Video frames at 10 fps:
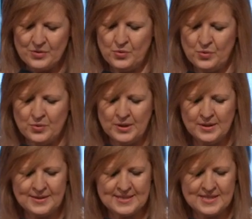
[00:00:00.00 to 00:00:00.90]
Oh,
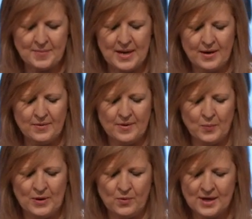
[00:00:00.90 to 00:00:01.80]
somehow I
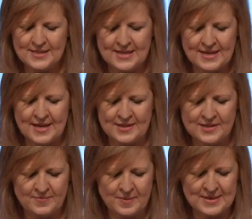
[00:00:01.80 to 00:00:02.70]
went right to the
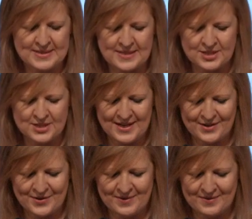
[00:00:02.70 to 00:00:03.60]
end of my message.
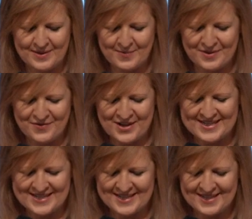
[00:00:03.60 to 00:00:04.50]
Hang on, let me
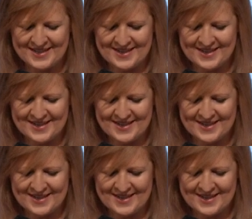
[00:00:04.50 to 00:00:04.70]
find it.